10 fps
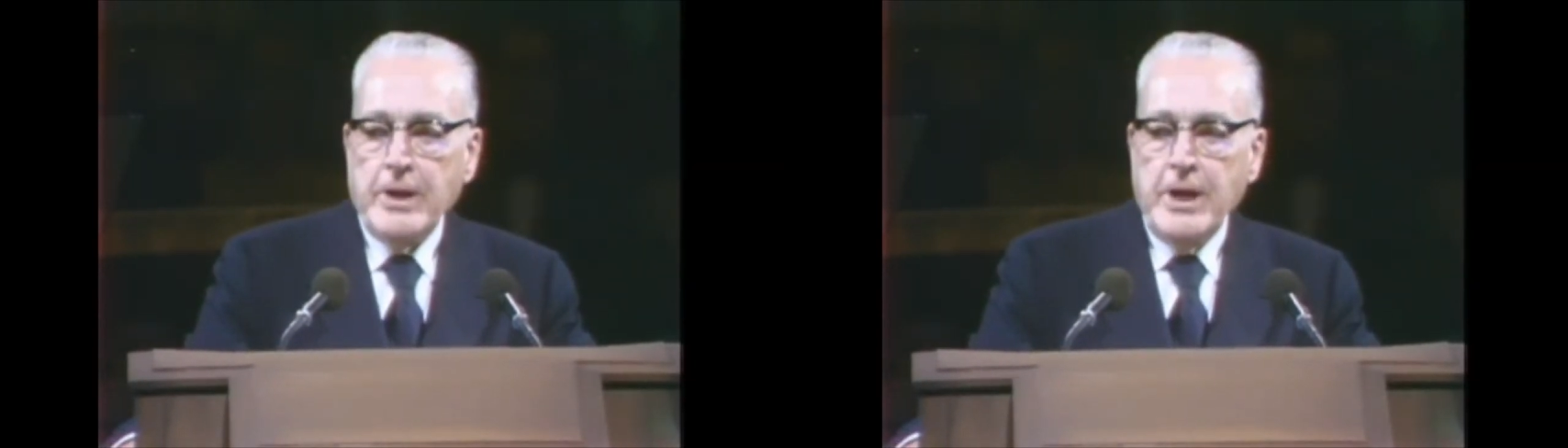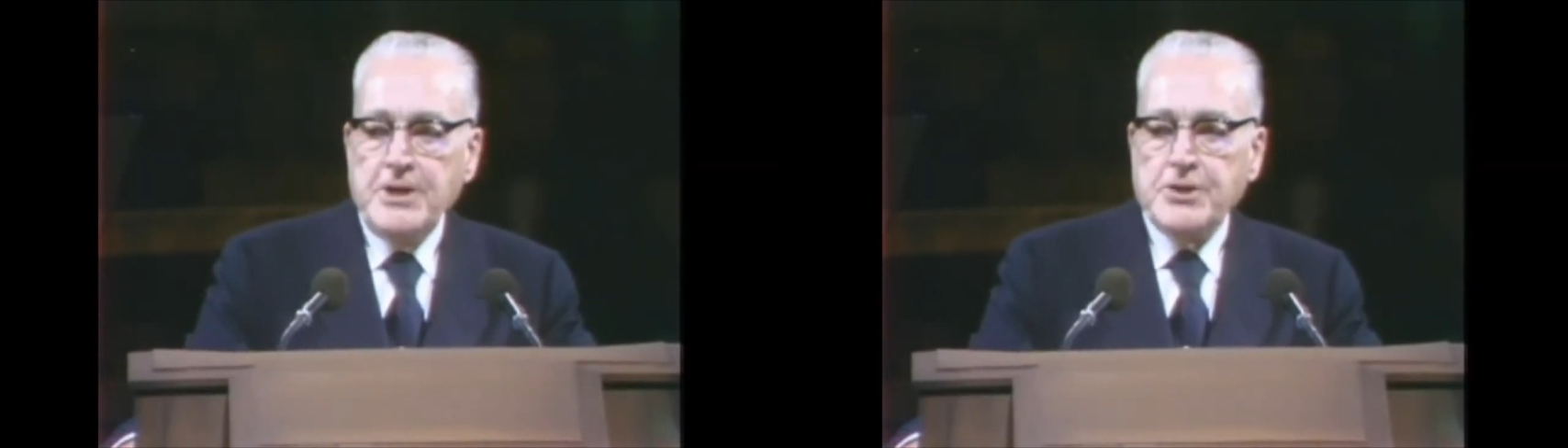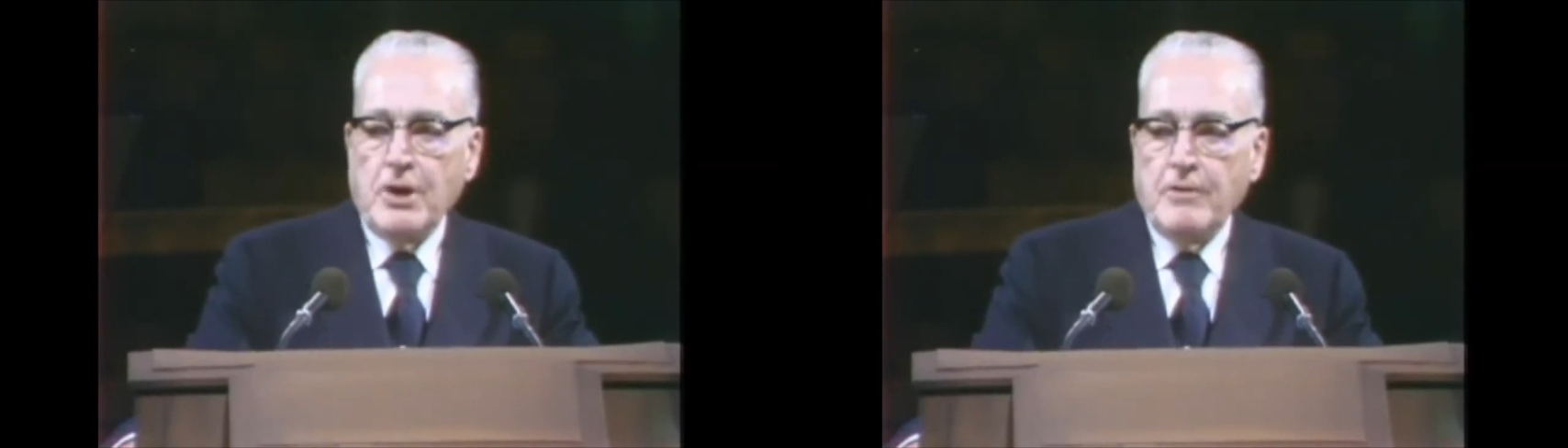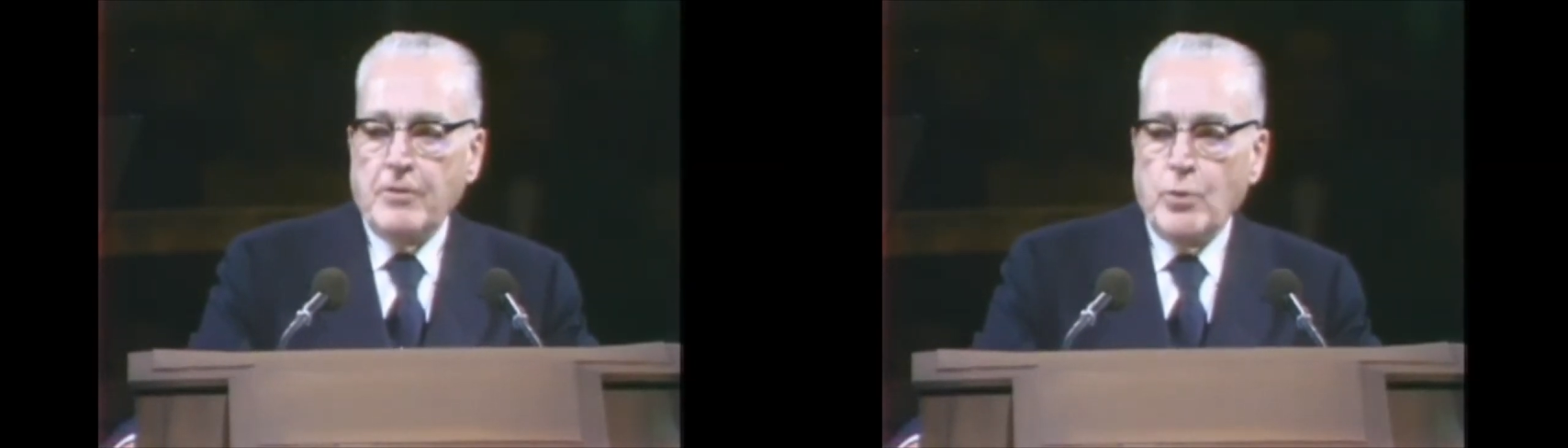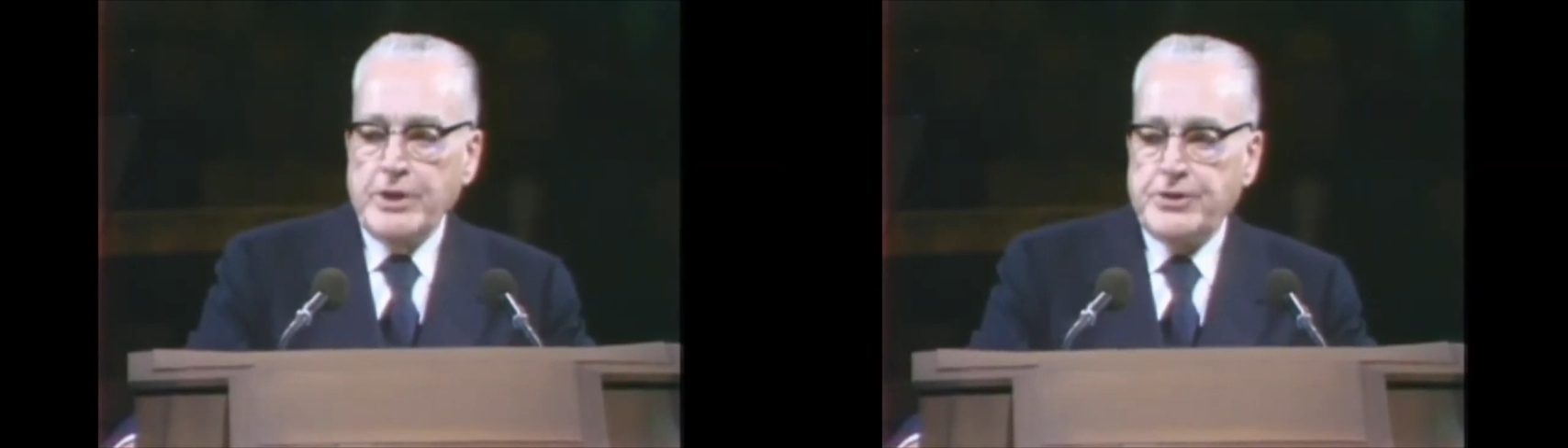each of
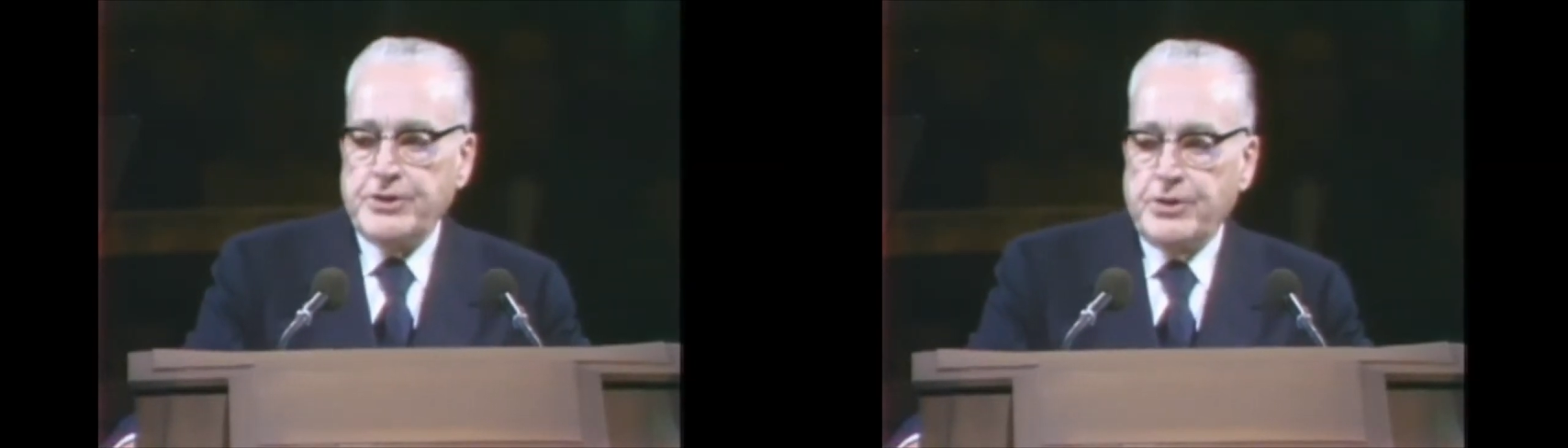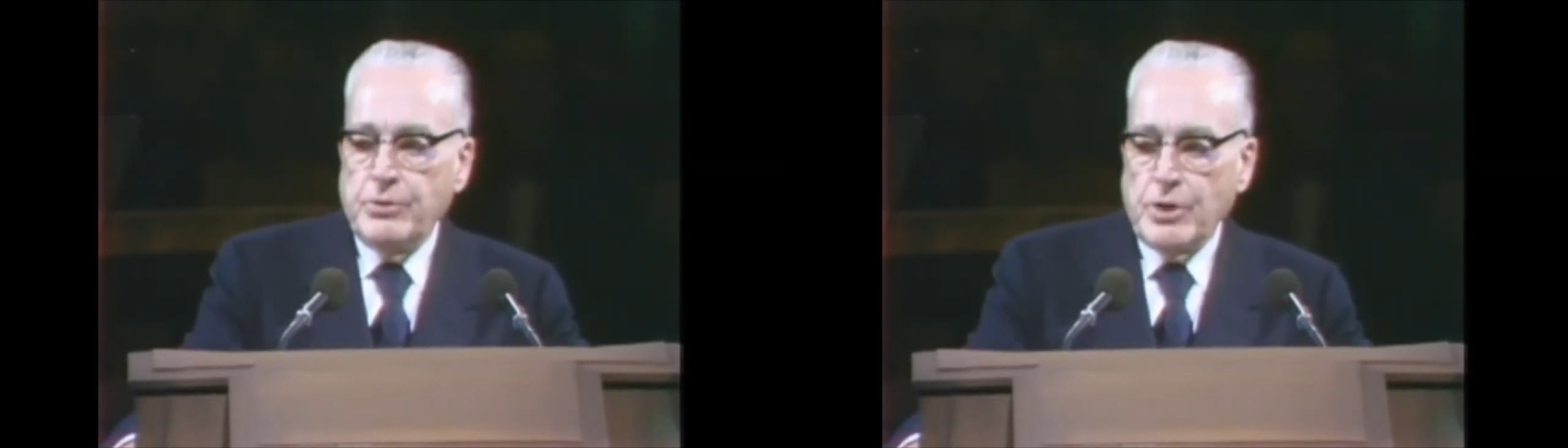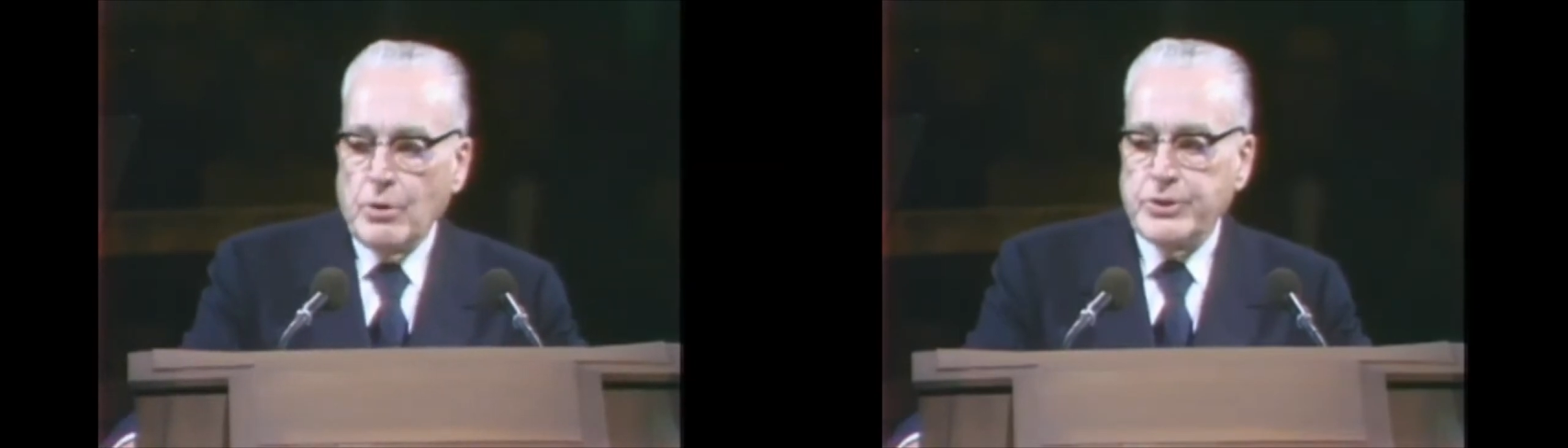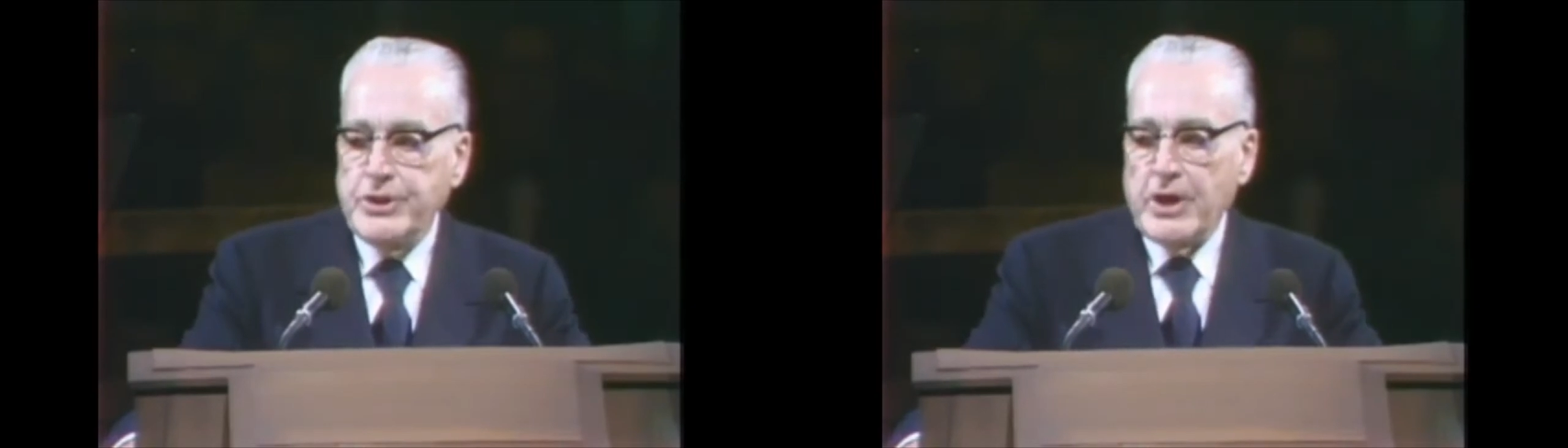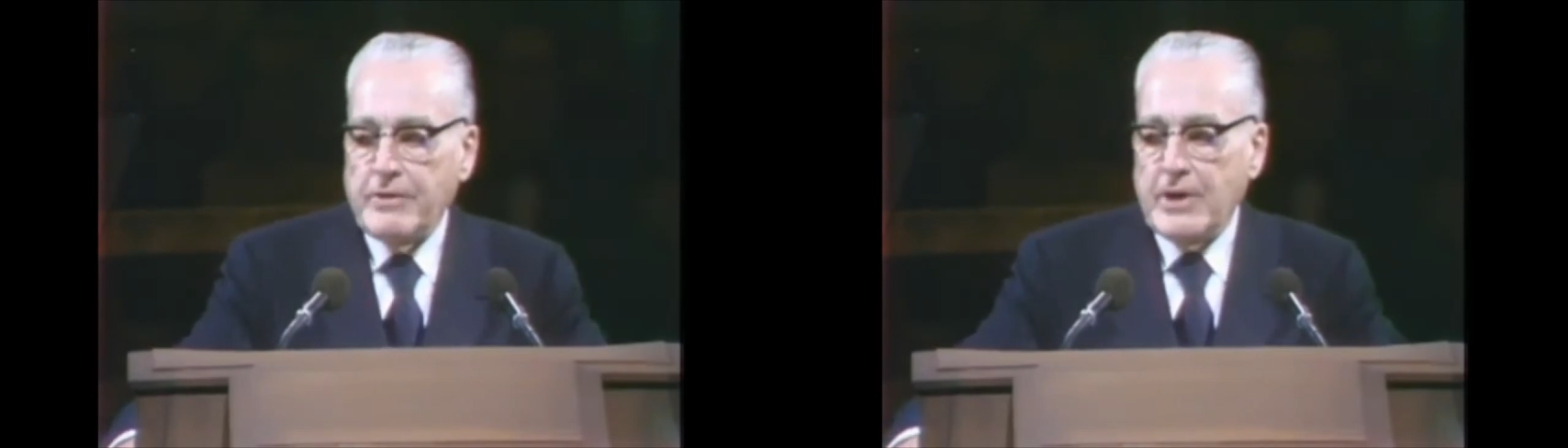which, to those
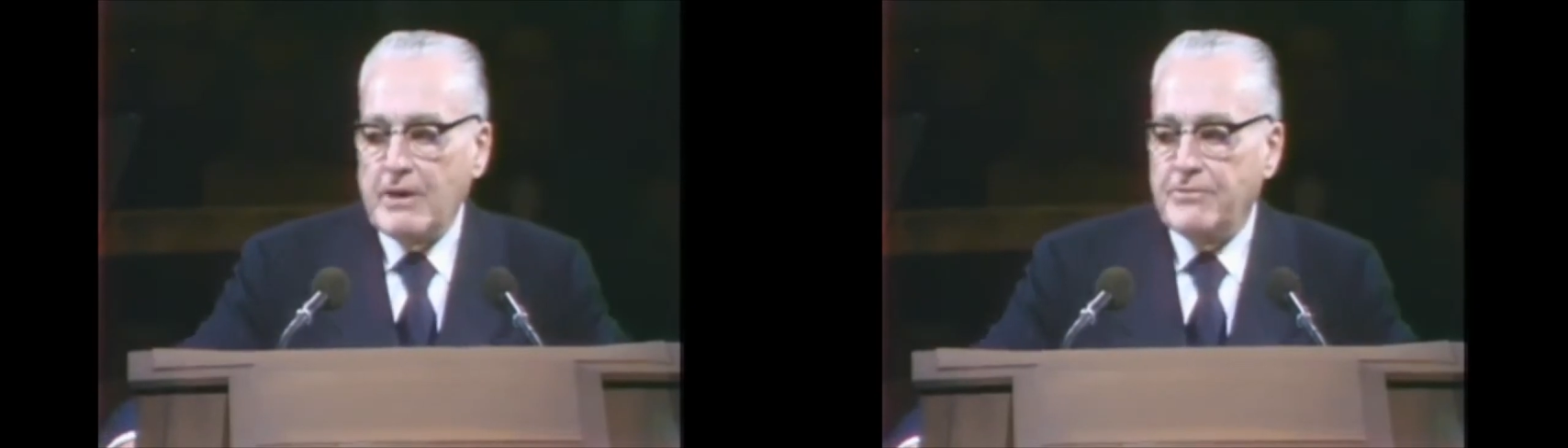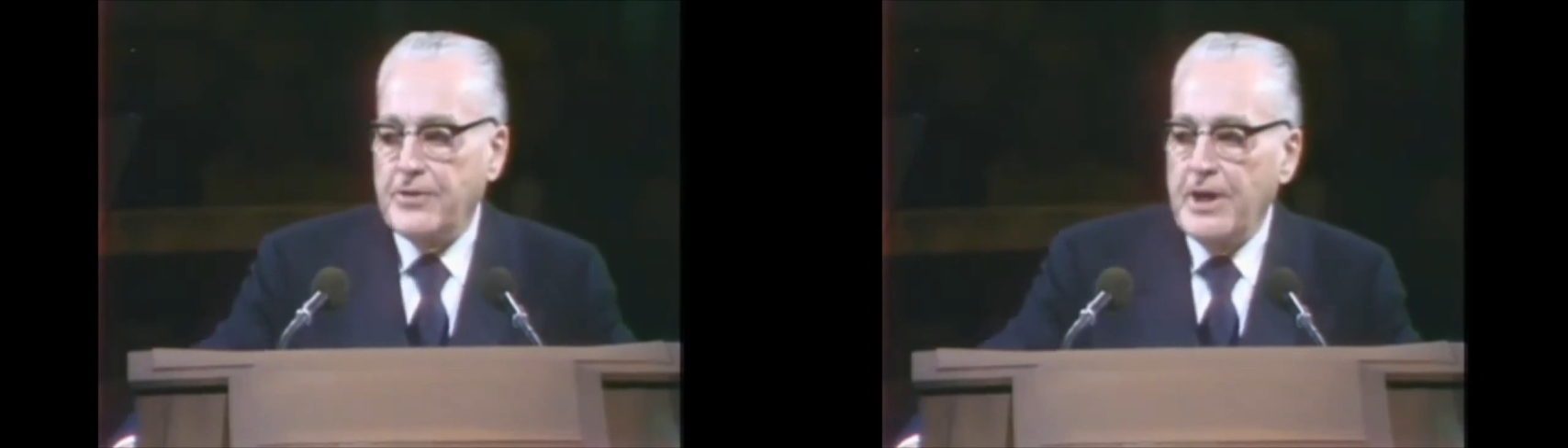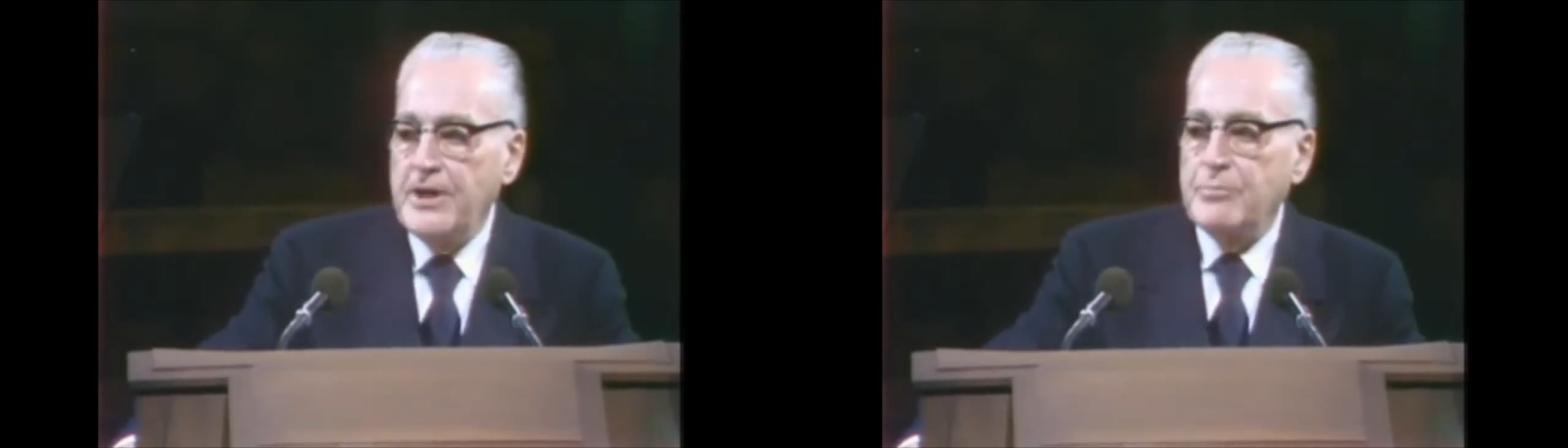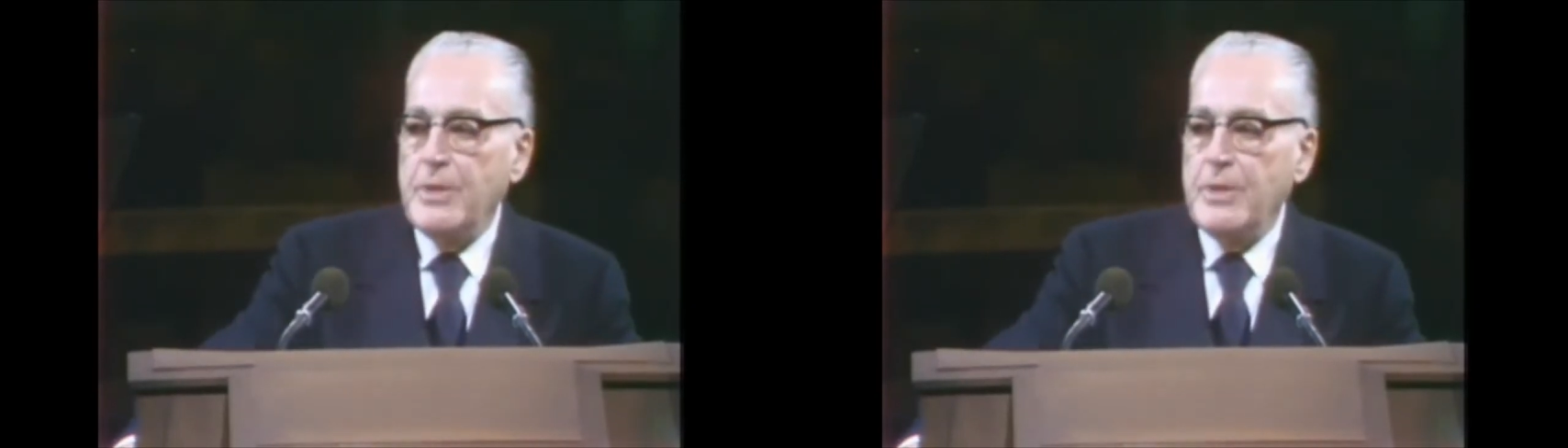not of our faith,